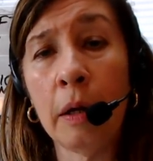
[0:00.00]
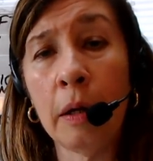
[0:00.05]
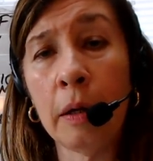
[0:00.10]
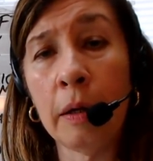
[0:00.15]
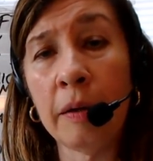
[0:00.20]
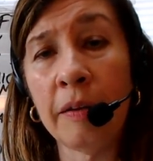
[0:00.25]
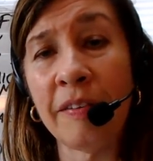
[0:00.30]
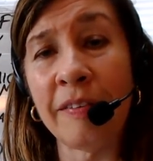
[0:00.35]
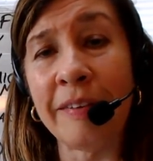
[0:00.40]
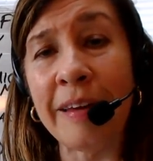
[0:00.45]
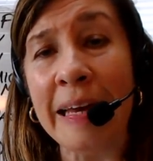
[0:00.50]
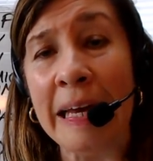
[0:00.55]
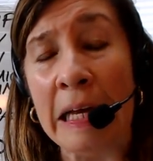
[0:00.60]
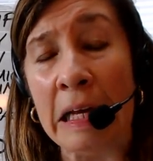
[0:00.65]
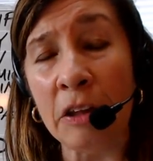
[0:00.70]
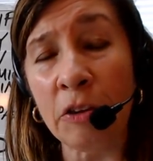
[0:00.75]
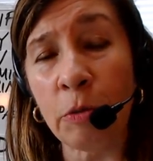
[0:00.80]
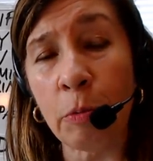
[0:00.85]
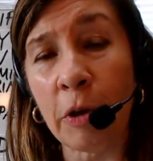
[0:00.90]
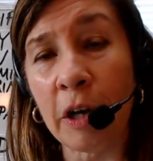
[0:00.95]

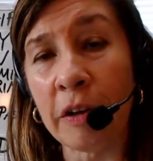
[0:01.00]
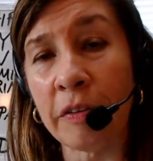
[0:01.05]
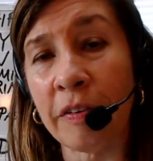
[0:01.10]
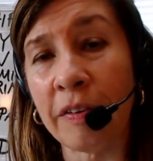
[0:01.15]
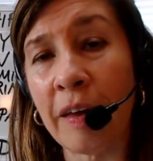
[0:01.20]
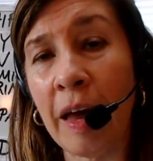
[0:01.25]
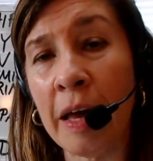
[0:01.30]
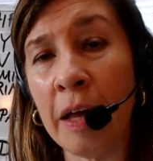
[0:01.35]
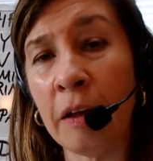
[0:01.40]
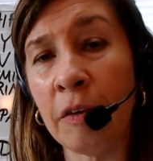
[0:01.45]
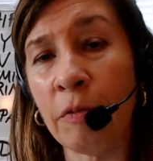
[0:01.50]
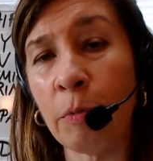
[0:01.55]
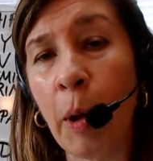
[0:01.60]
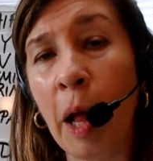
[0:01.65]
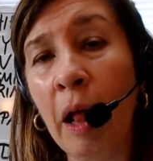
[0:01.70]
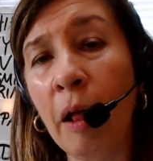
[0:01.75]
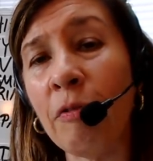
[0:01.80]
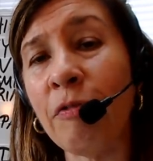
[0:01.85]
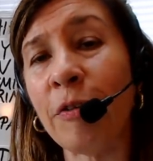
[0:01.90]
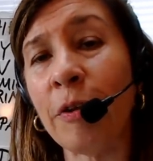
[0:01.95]
scenes where it says,
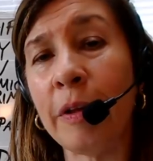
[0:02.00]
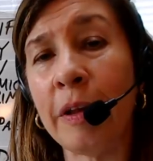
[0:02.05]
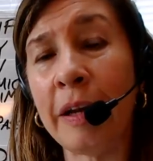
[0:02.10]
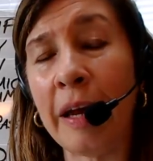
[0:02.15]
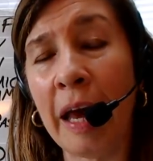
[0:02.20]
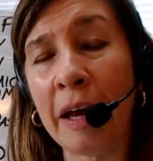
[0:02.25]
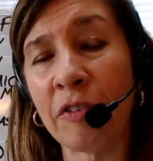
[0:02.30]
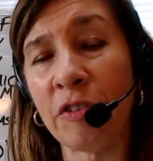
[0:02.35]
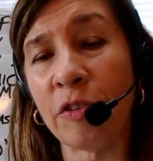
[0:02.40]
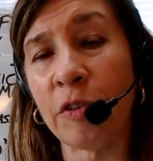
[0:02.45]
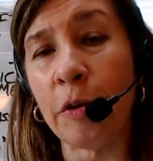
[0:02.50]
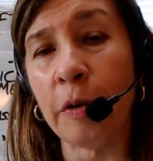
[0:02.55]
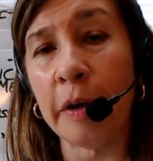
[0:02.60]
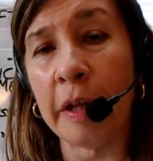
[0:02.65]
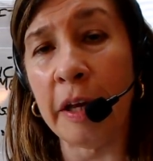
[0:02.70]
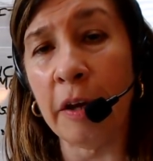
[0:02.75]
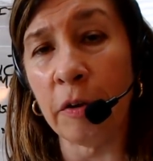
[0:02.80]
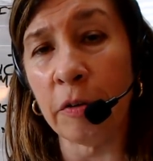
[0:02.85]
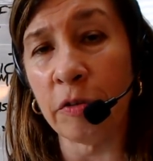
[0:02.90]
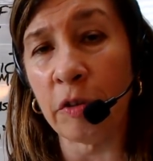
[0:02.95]
well, for the next 30
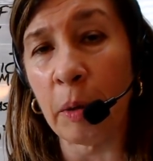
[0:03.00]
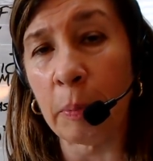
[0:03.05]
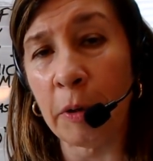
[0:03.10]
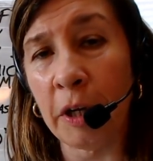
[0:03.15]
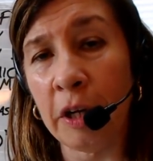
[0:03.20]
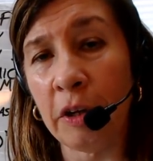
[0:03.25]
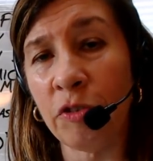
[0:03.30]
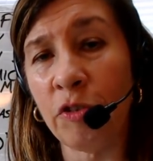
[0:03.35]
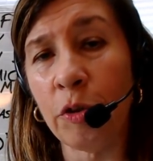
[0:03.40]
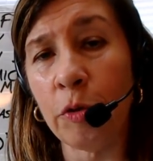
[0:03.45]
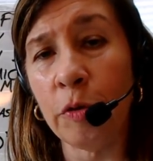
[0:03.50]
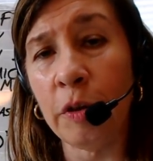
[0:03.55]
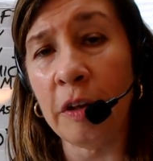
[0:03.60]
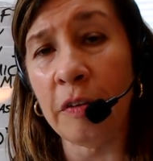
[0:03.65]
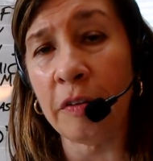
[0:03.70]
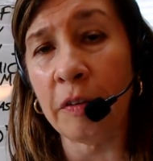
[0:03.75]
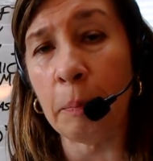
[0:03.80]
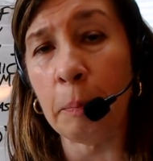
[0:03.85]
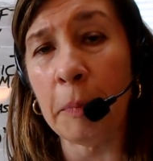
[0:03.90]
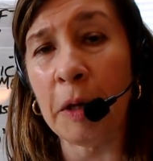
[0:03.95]
years, I'm going to do
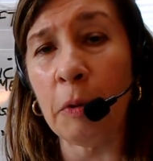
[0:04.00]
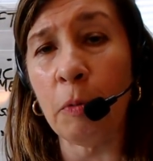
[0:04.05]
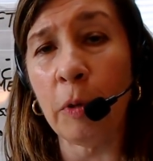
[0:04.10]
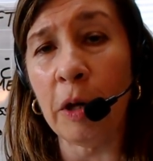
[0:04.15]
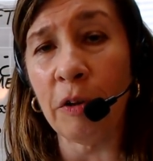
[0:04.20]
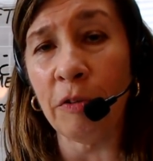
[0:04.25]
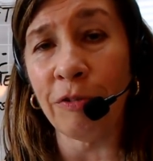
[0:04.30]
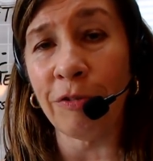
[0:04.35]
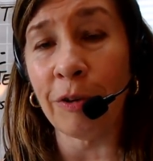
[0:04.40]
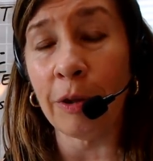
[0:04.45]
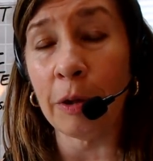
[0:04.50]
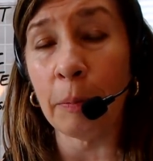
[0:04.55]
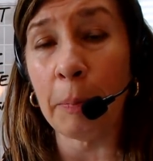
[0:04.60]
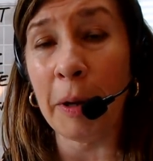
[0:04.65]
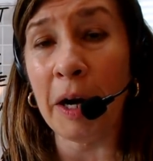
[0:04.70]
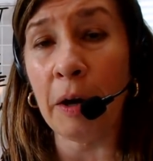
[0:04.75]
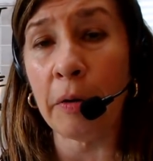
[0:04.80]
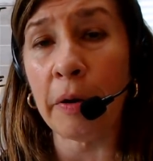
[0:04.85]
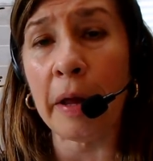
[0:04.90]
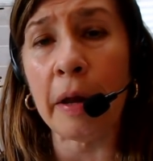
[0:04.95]
this and be willful
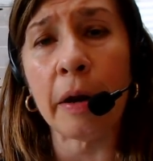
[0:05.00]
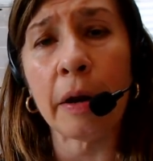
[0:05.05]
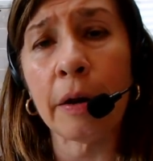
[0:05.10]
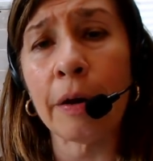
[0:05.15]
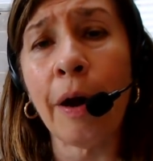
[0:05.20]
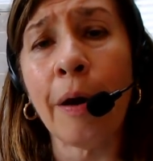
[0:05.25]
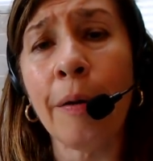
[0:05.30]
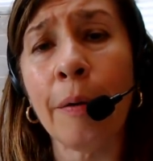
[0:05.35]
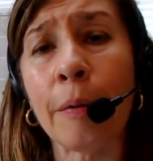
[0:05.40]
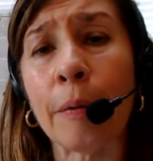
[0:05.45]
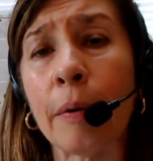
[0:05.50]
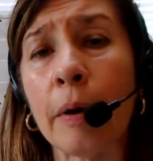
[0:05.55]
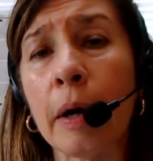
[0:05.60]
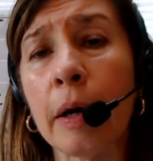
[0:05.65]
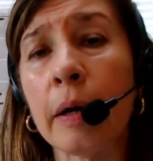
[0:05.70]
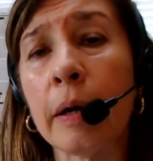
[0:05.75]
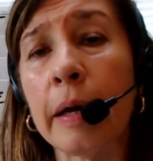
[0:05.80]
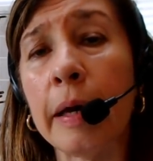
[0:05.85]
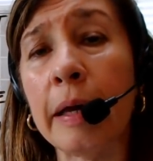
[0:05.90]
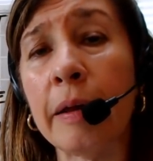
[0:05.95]
about it. No,
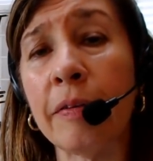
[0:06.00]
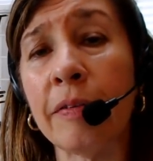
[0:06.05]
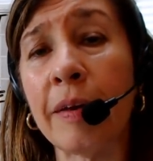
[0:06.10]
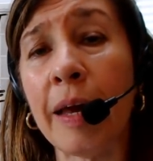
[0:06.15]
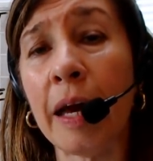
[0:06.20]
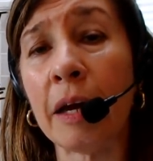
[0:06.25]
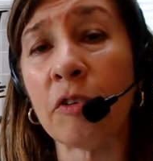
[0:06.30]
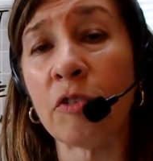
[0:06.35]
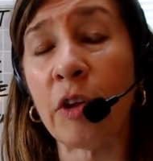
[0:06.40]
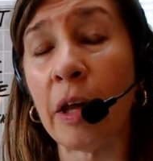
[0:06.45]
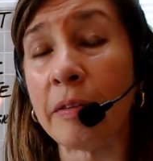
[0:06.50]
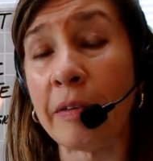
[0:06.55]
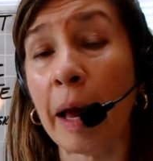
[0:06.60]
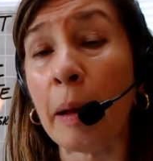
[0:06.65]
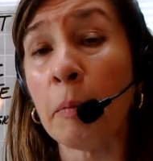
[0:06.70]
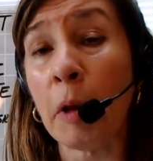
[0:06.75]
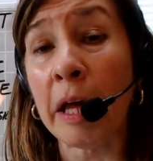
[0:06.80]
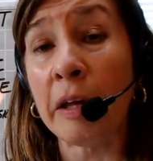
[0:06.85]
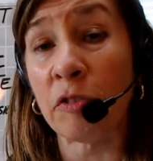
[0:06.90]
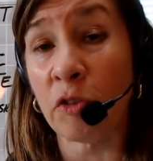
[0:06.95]
it's if the
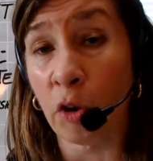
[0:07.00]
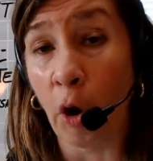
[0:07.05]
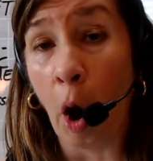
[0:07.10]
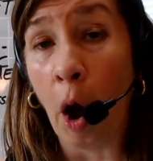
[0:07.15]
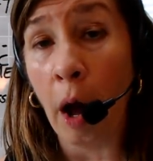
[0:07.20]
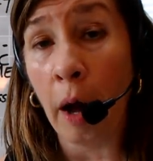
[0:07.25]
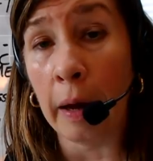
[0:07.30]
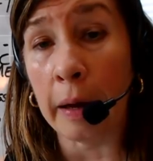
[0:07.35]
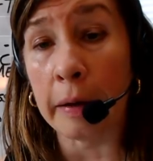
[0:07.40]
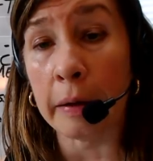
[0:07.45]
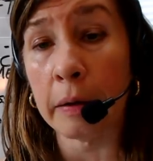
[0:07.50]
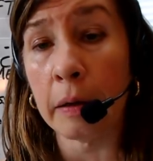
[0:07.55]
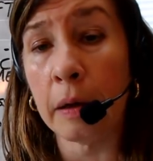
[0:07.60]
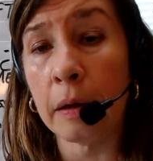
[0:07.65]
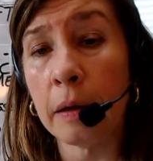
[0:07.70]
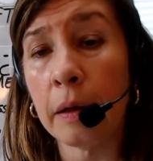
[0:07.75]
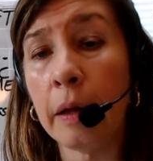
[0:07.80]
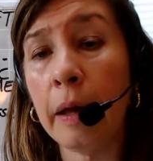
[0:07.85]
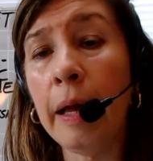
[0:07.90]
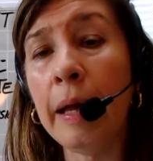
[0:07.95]
timeline's gone.
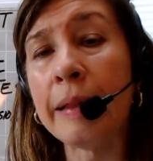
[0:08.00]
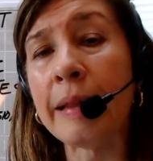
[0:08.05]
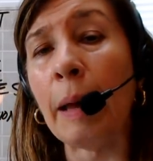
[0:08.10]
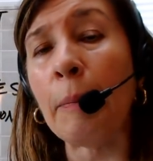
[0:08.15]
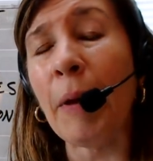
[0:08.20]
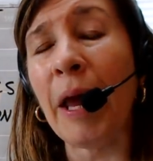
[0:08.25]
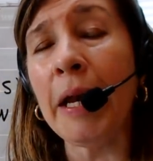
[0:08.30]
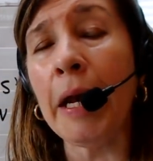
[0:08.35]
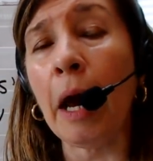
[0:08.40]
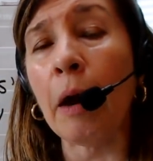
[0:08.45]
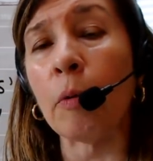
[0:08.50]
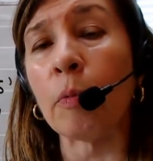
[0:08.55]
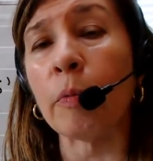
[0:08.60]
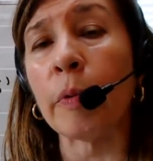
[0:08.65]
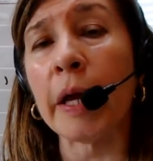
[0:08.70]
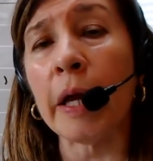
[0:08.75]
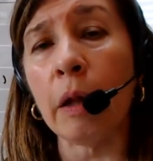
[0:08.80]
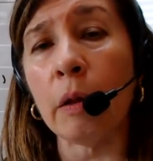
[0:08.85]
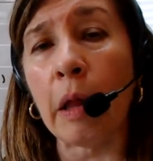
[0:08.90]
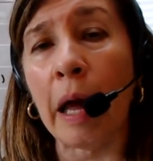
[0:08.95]
They may not
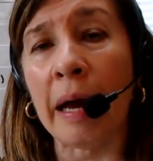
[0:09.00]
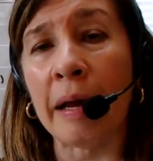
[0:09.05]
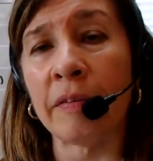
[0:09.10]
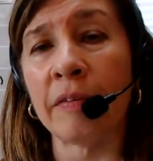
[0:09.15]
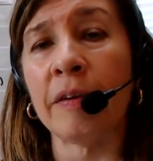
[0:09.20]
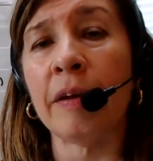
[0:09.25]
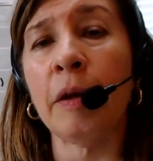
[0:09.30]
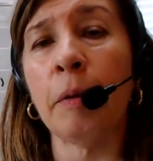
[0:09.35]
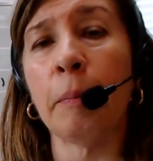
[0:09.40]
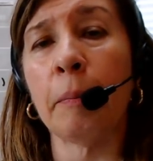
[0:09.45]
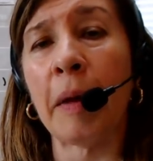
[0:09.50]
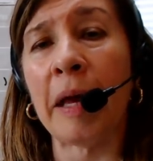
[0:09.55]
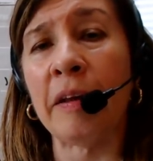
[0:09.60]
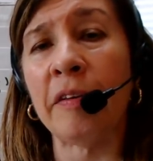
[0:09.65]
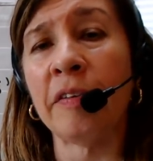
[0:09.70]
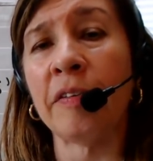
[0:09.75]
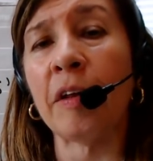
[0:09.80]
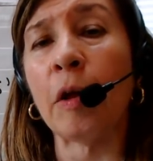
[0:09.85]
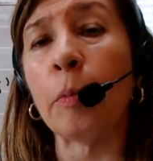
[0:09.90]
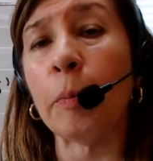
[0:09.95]
realize that It may
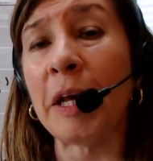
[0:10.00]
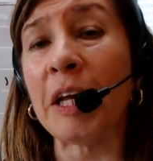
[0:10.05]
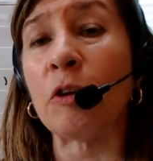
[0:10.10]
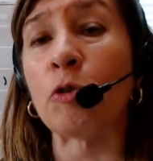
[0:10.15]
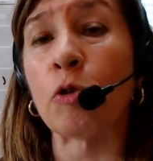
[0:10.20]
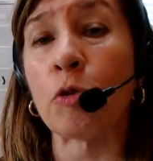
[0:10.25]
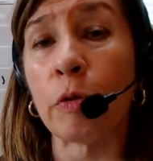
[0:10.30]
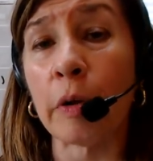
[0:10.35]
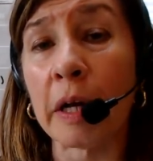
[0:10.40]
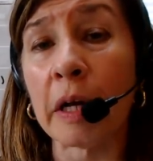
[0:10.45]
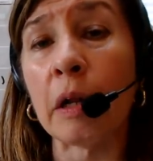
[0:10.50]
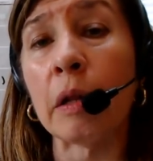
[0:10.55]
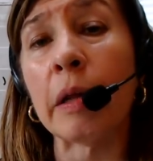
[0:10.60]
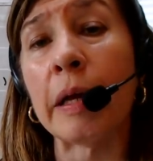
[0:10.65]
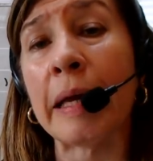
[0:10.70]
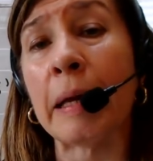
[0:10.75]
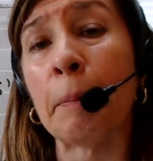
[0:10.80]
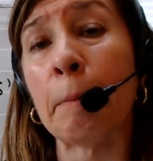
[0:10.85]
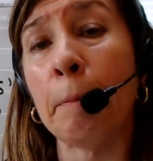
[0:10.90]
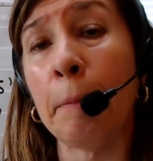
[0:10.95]
still be
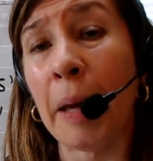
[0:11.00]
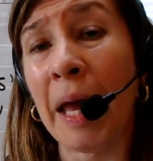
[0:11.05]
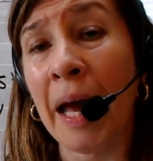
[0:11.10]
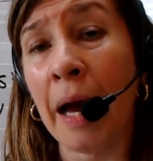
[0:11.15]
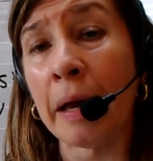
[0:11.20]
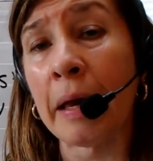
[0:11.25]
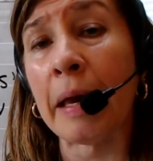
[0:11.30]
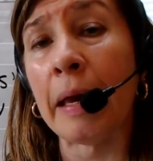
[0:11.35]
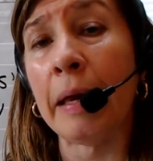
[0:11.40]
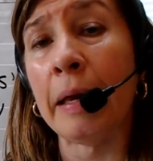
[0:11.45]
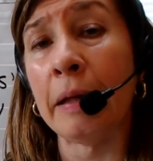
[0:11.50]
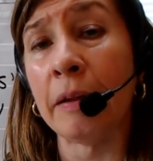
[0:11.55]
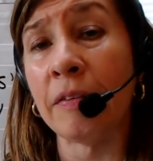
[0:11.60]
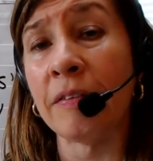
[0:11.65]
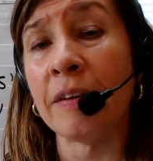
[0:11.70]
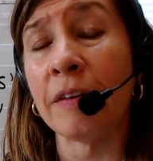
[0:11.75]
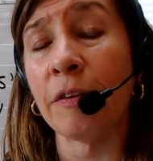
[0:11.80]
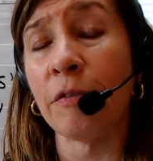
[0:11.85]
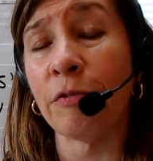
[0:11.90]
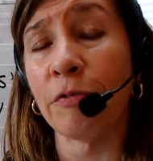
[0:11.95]
trickling back
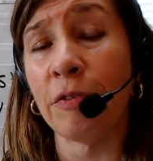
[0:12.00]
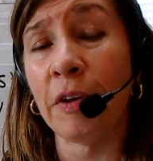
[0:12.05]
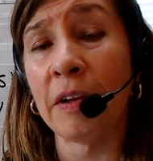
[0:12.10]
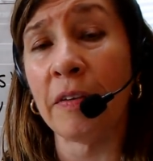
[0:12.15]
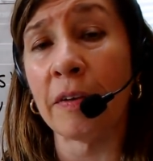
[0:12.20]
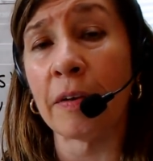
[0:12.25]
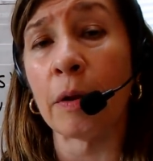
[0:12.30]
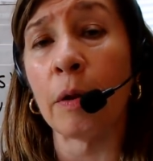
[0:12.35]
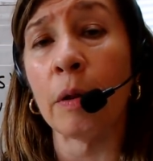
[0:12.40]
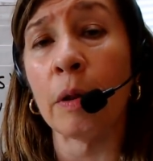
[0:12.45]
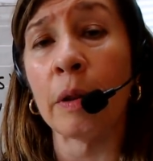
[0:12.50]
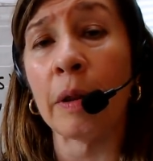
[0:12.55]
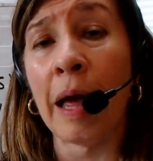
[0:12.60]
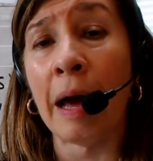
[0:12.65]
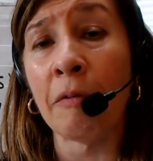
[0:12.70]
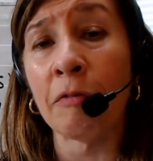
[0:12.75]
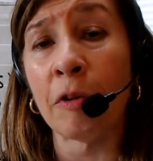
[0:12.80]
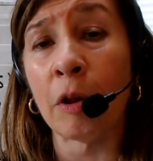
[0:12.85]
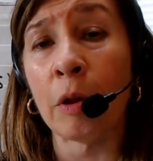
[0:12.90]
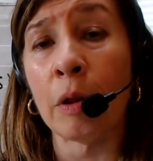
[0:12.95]
into the physical
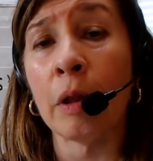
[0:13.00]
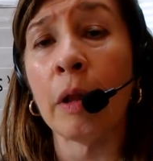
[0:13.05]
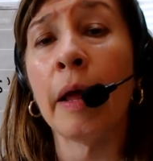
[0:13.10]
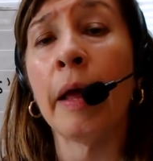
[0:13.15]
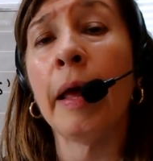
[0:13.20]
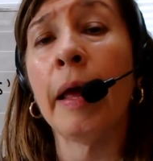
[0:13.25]
level,